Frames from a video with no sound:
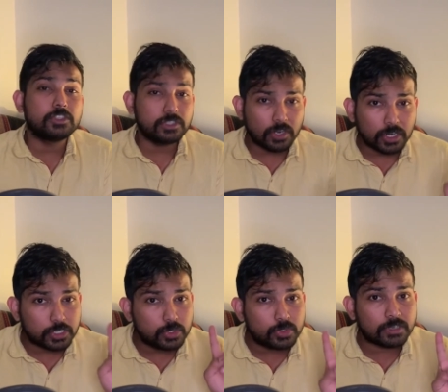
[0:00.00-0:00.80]
There are
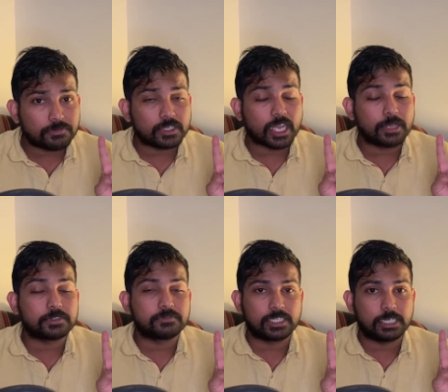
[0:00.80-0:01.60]
two different types
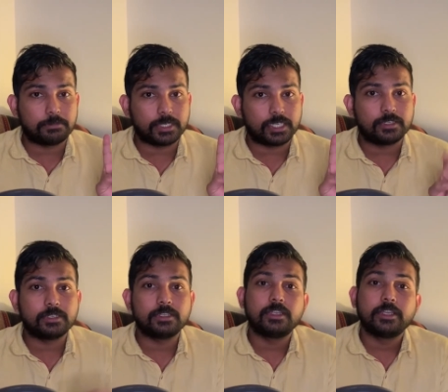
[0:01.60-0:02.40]
of GDP.
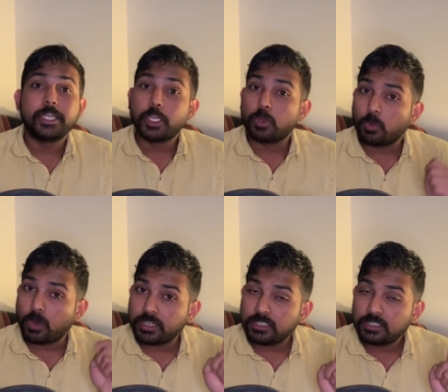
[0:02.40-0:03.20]

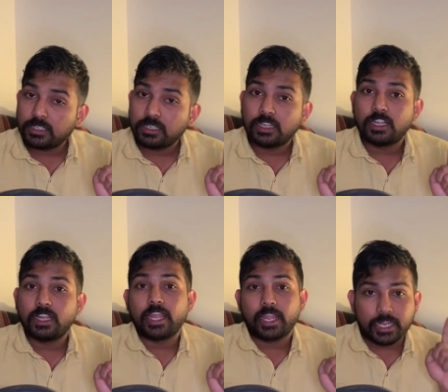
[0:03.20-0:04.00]
One
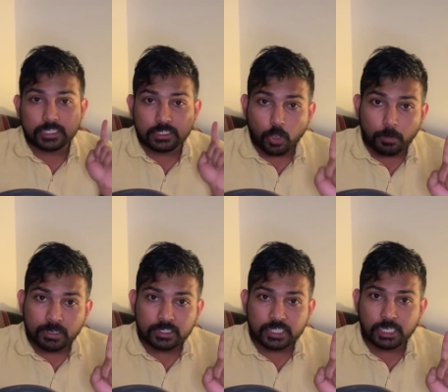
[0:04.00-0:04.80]
is nominal
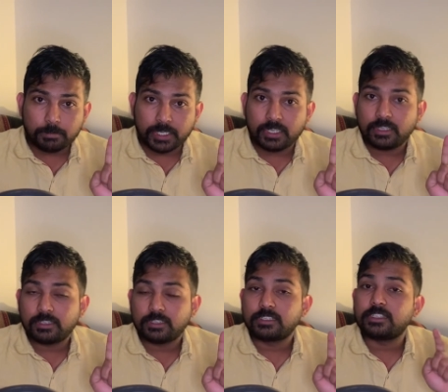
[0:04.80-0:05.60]
GDP.
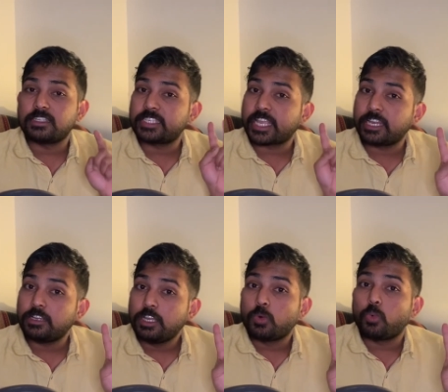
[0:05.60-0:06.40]
The second
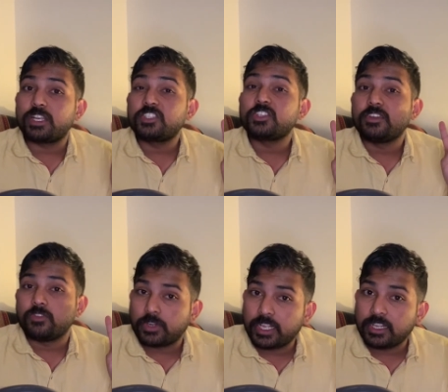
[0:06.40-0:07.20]
one is
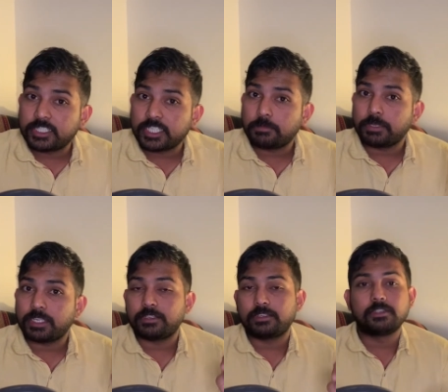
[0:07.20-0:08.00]
real GDP.
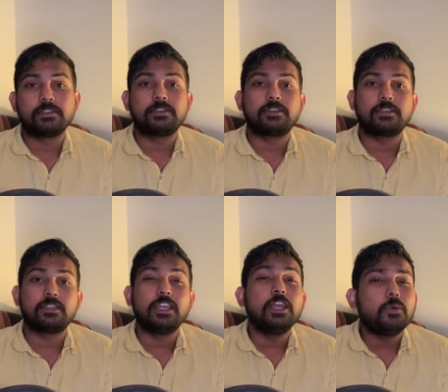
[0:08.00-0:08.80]

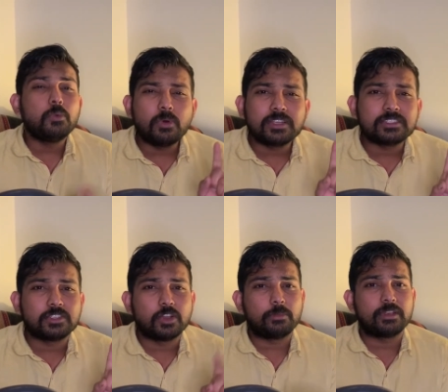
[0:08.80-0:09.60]
What is
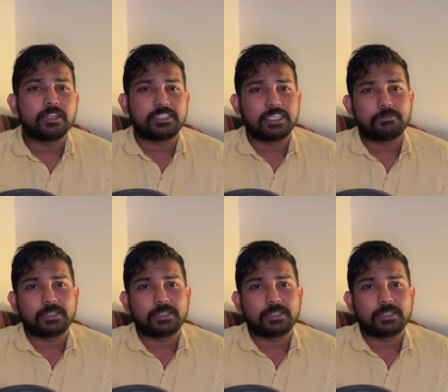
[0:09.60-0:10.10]
nominal GDP?